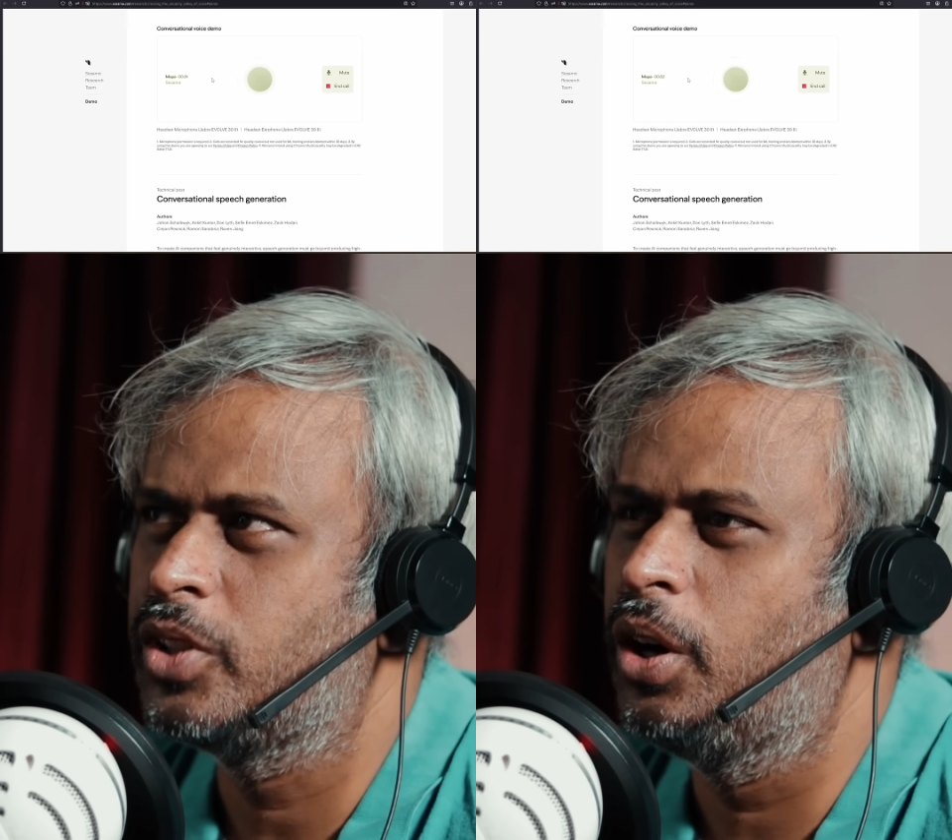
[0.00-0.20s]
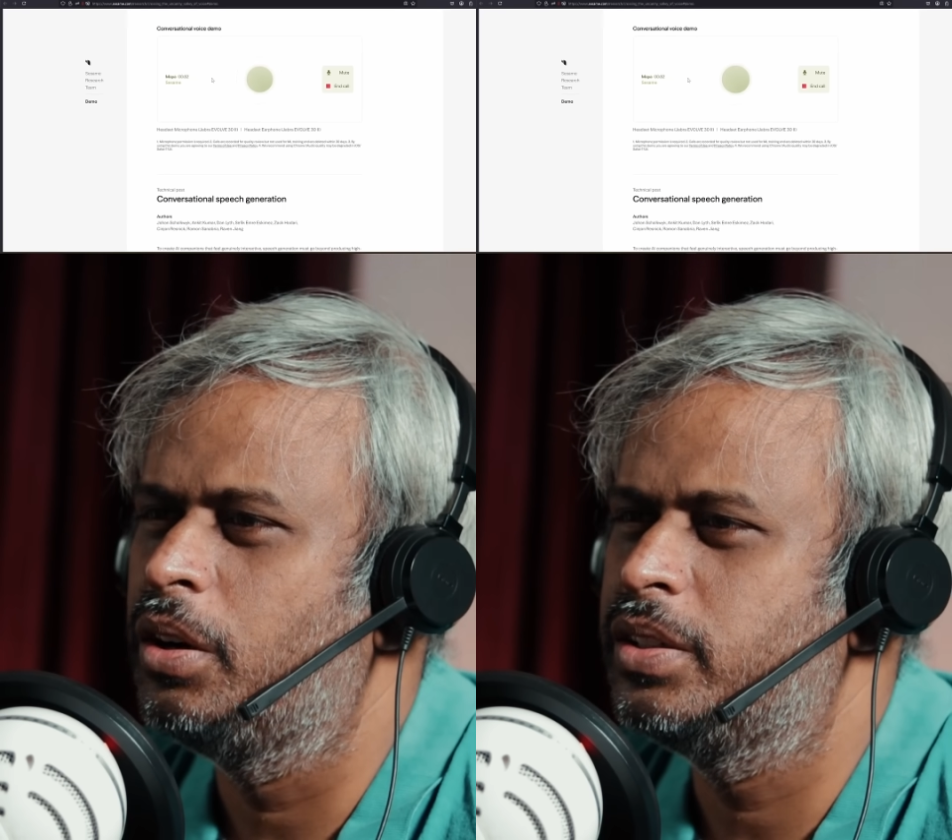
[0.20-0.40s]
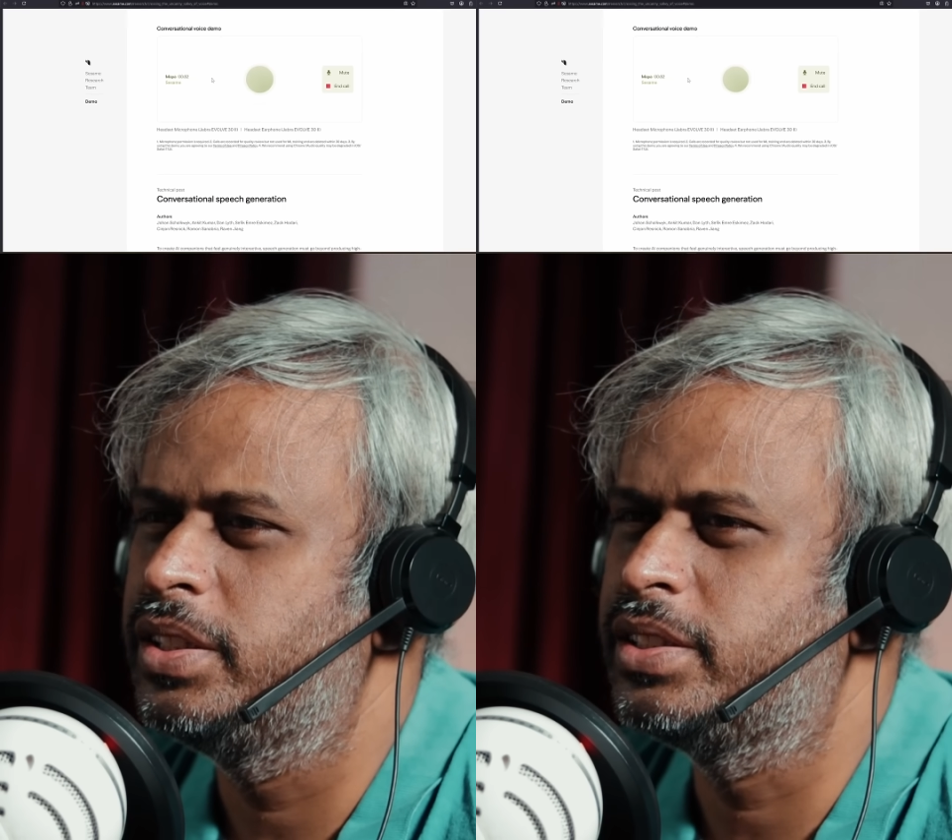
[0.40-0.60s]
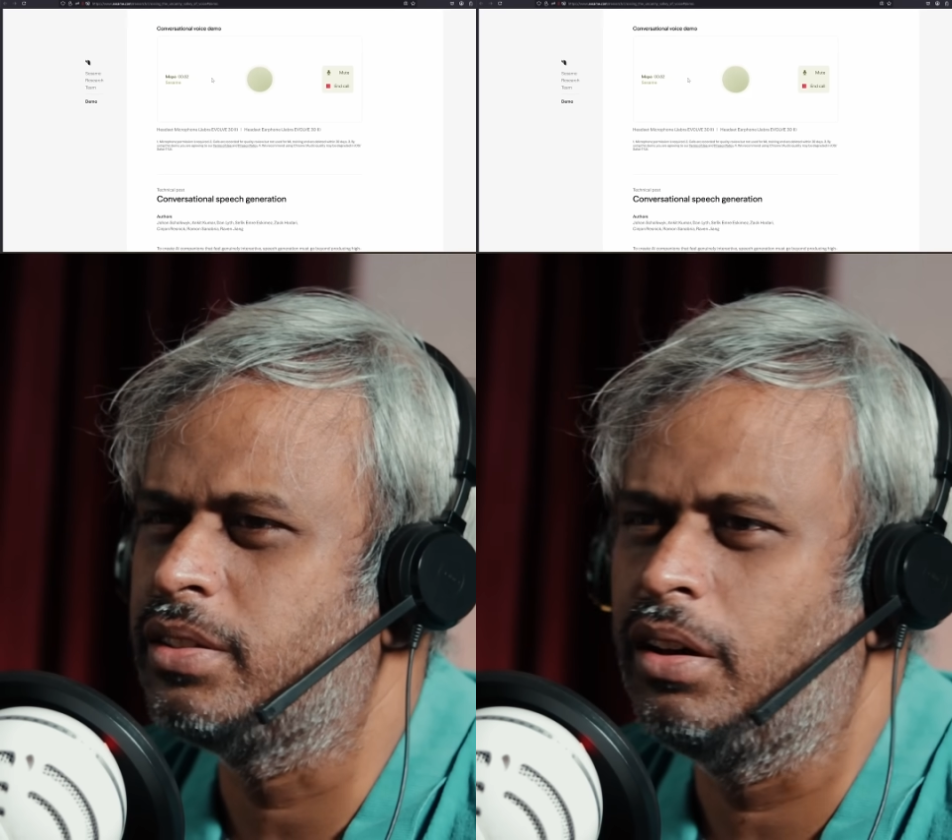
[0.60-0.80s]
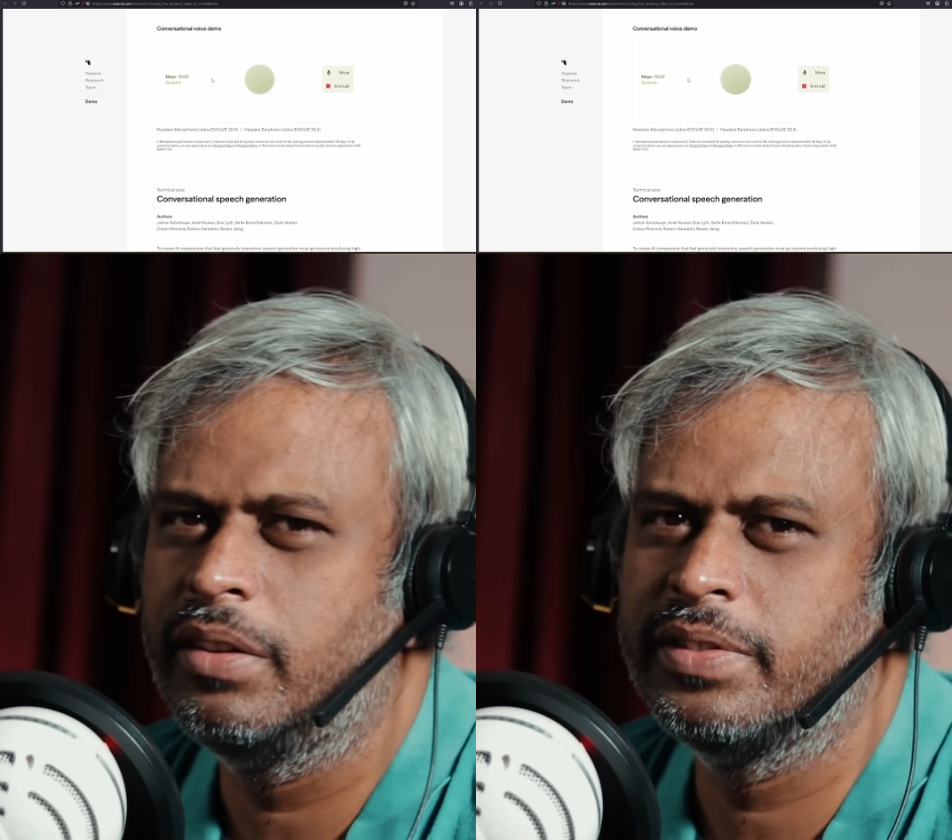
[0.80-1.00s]
No, right?
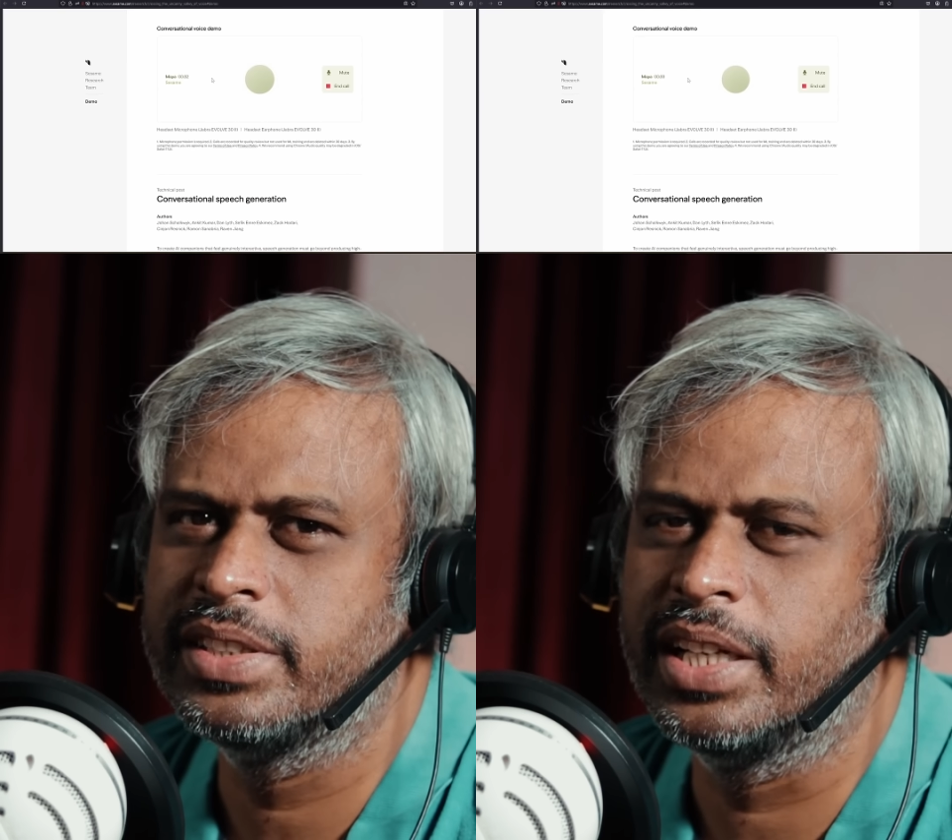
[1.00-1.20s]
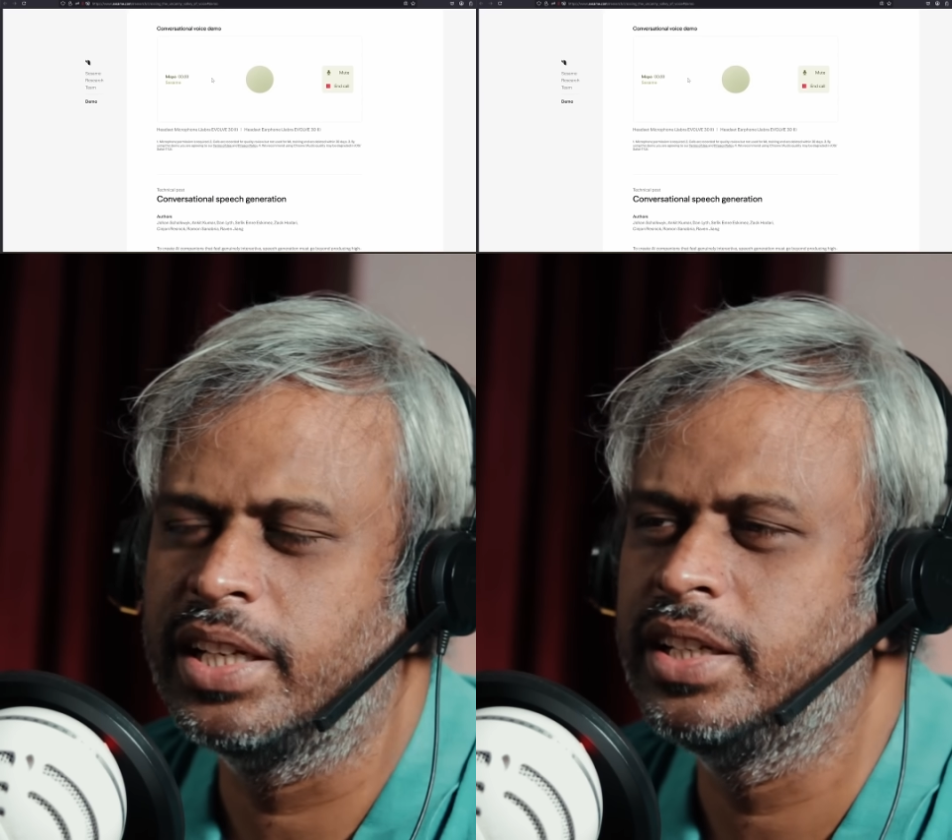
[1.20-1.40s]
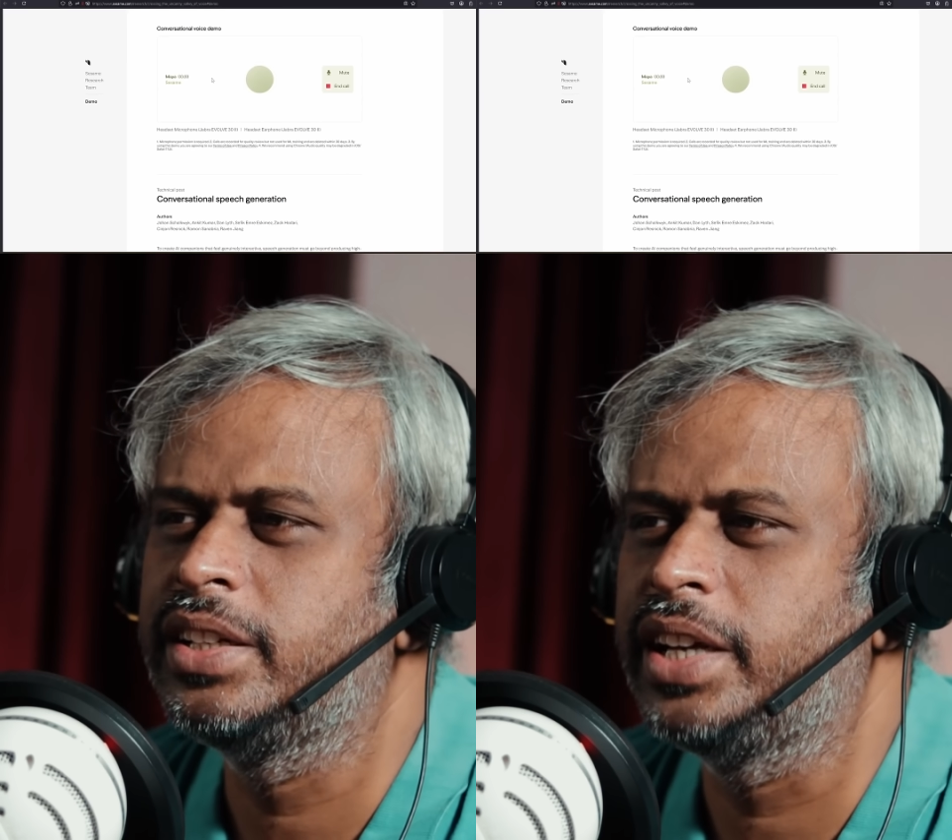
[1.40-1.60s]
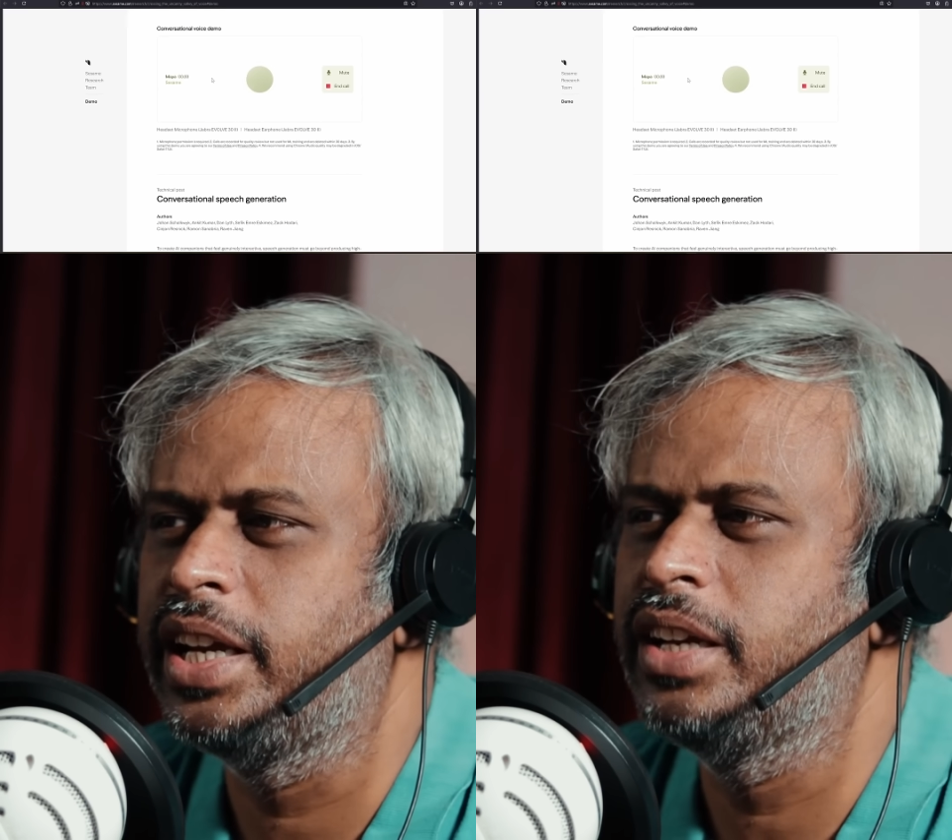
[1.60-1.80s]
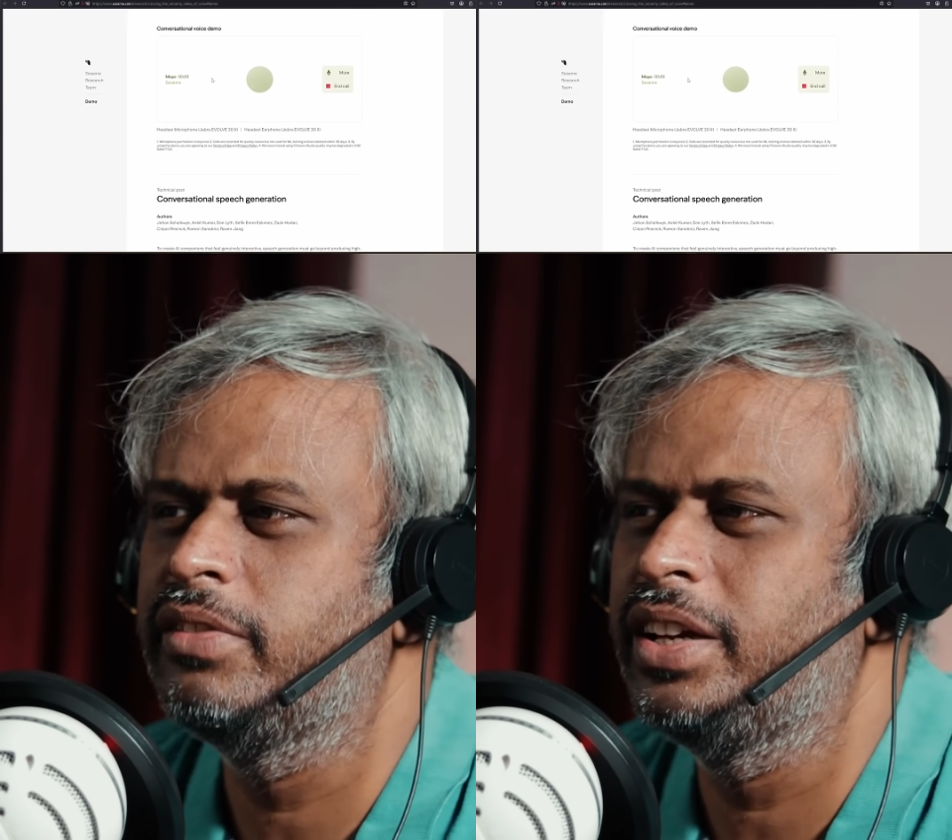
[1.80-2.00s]
It's all of a sudden
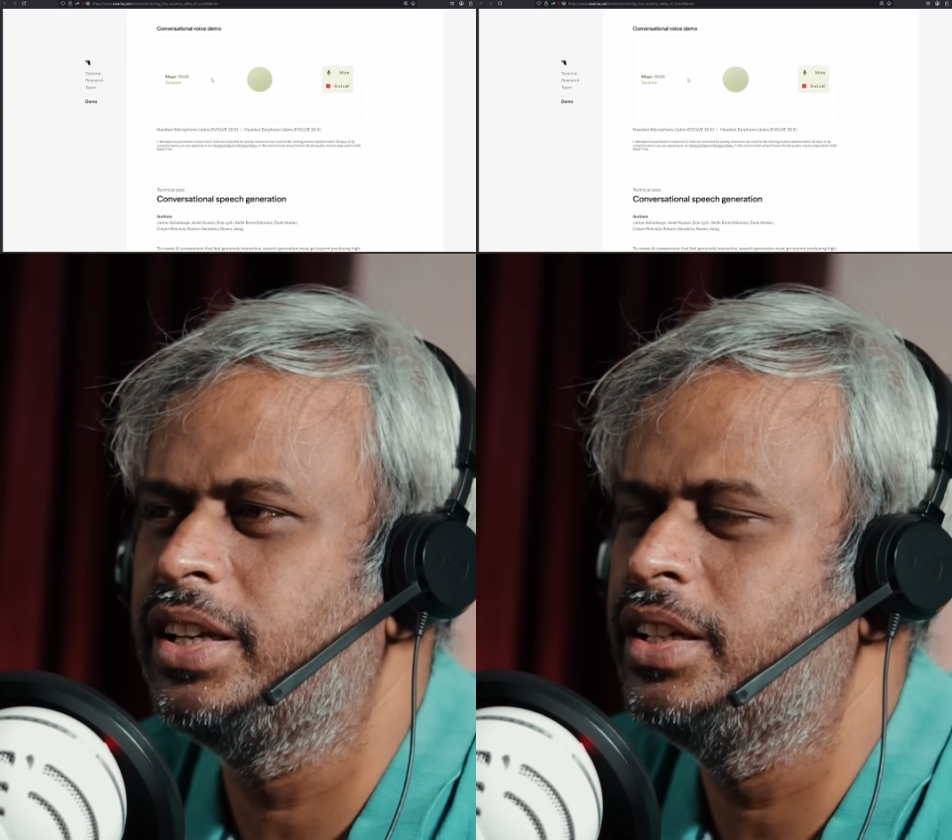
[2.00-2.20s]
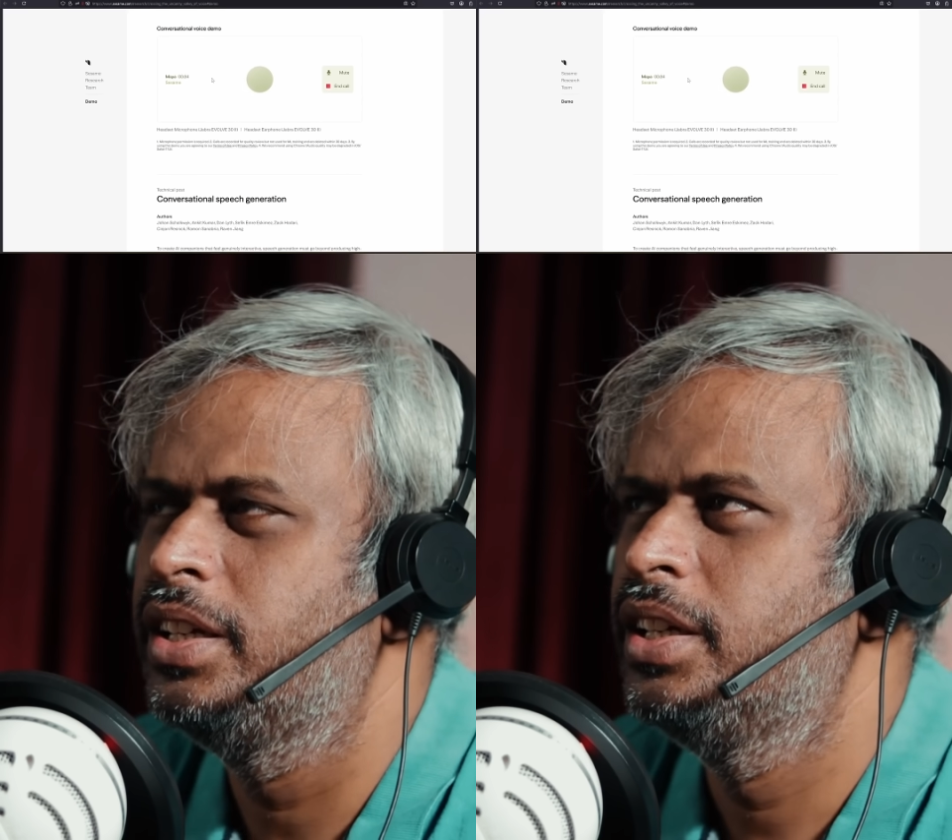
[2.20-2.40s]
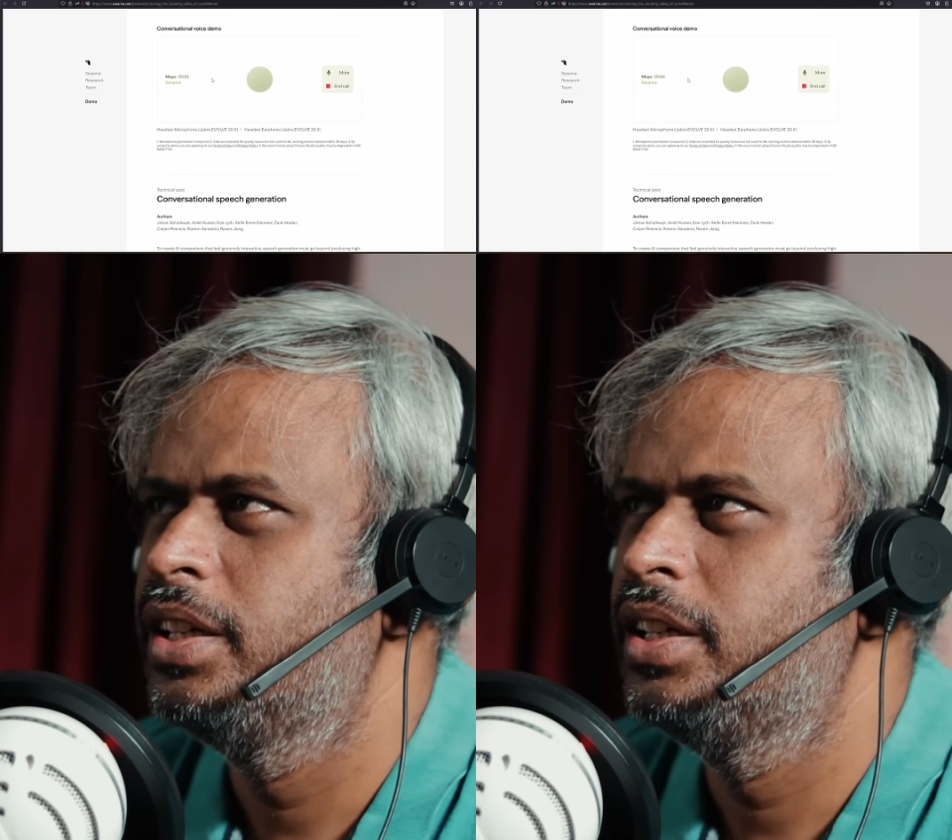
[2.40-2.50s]
rain when